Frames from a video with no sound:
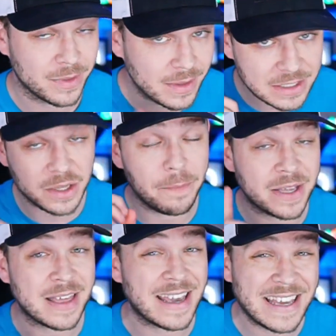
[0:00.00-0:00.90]
That's a
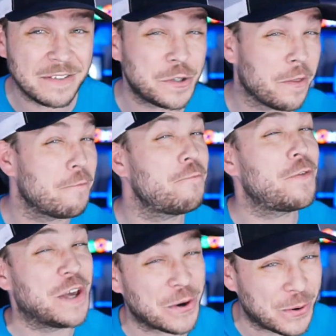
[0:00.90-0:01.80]
big thing. It gives you the
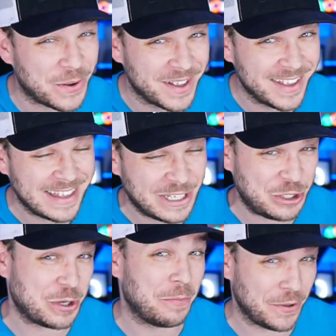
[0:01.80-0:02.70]
feel
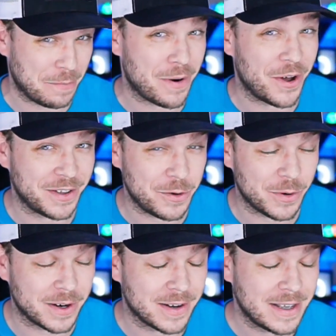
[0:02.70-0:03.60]
that you can put the ball
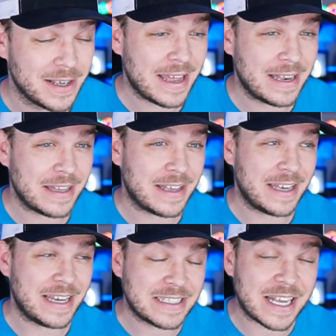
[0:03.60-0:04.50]
anywhere. And
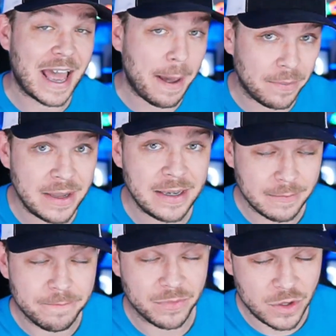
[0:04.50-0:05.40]
it's happening.
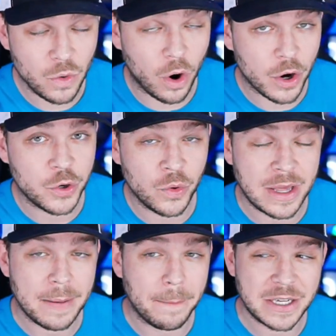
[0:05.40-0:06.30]
You are
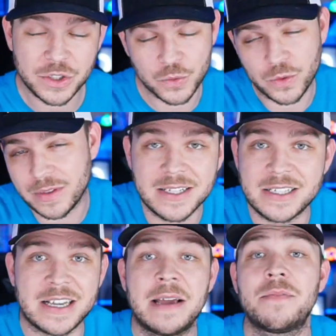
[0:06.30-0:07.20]
doing it, but it's the
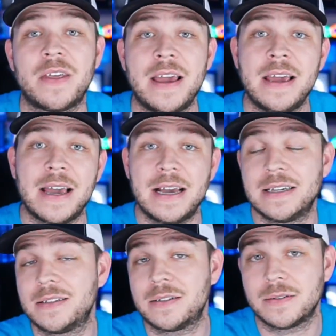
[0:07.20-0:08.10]
same thing
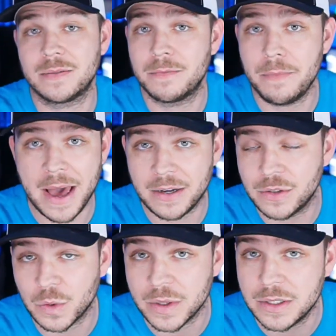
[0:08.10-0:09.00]
as
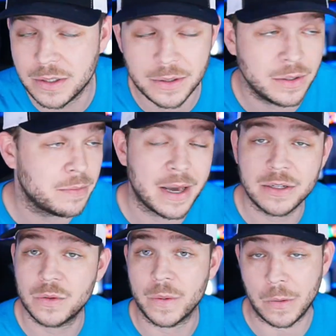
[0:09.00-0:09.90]
Madden 22,
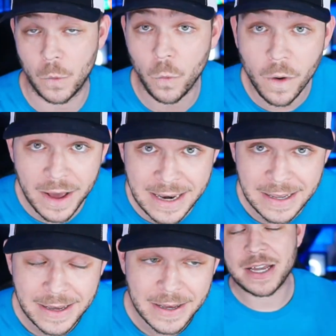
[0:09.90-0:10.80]
Madden
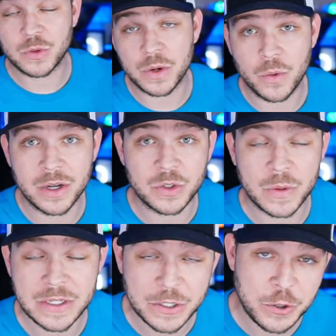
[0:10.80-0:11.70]
21. In Madden 21 and
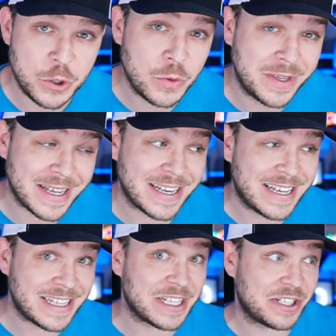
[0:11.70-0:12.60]
22, you didn't
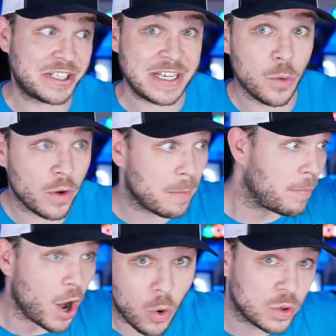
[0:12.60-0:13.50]
get to see where the
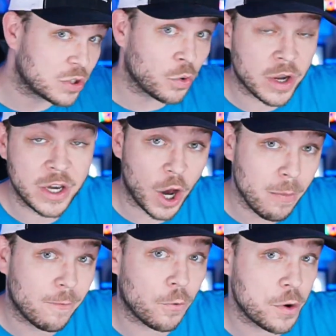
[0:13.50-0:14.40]
ball was going to go
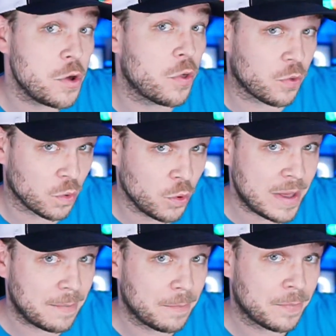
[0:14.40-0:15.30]
before you threw
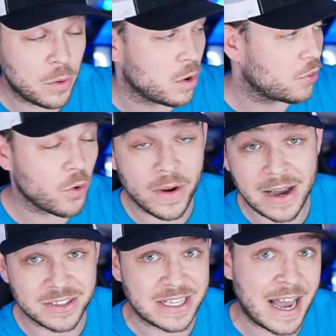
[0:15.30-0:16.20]
it. You might want to throw it
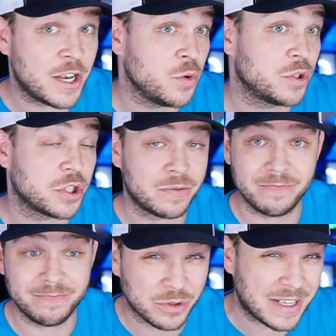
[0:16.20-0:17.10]
outside
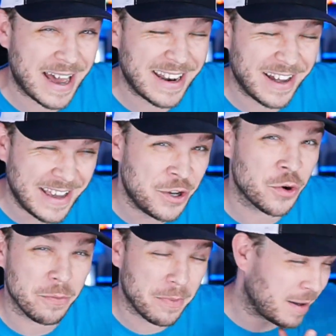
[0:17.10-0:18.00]
and there was kind of, in
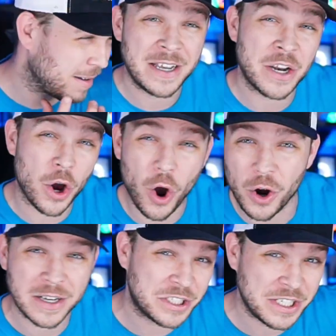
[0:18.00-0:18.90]
your opinion, an
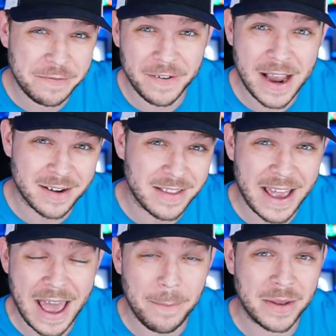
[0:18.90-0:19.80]
RNG factor
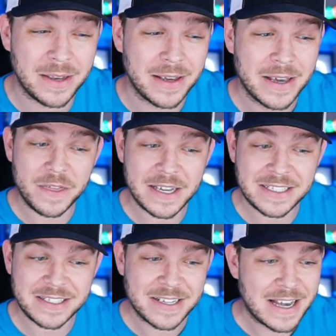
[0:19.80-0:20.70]
that happened. With
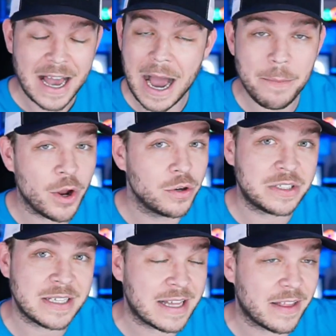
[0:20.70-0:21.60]
this, I'm
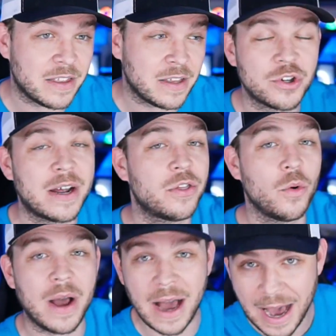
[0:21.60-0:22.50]
noticing if you're trying to
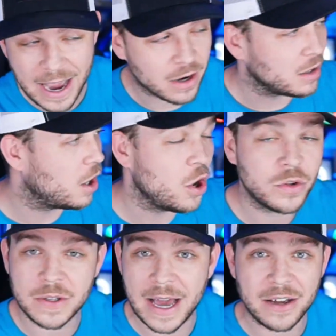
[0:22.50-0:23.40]
throw it high or low
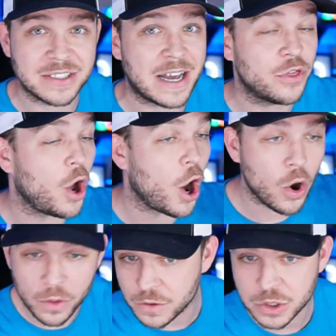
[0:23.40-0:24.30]
to the outside,
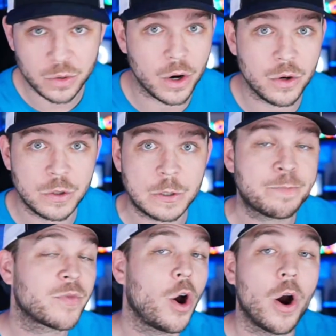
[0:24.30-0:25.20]
all those throws
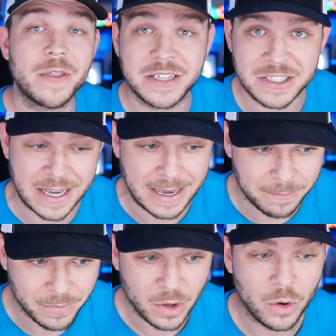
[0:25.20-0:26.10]
are the
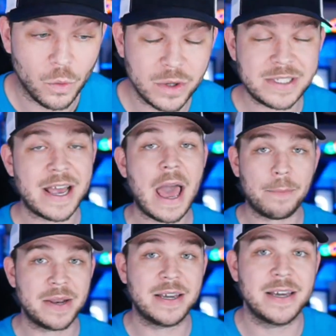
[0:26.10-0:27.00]
same. What's
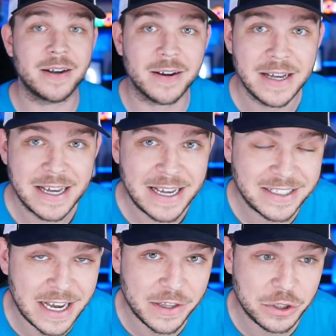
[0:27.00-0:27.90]
happening here
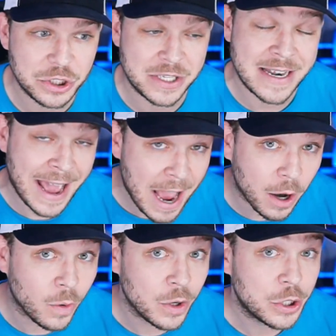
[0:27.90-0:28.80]
is that they're just
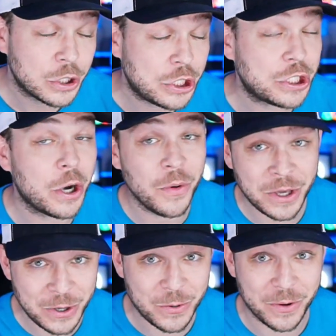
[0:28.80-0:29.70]
now
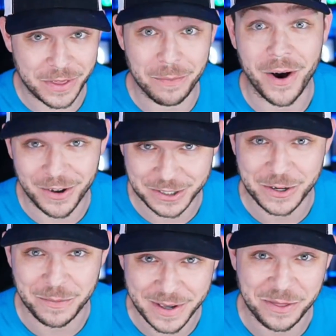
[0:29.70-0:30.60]
showing you where the ball is
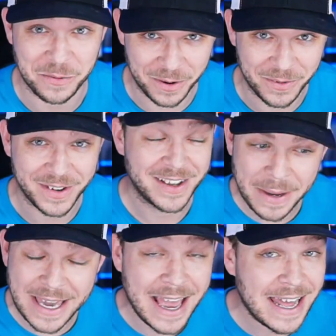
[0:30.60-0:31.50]
going to be thrown. The
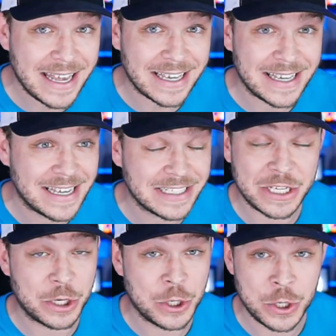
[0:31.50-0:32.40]
mechanic
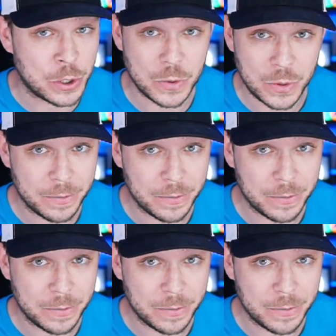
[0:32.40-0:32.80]
isn't new.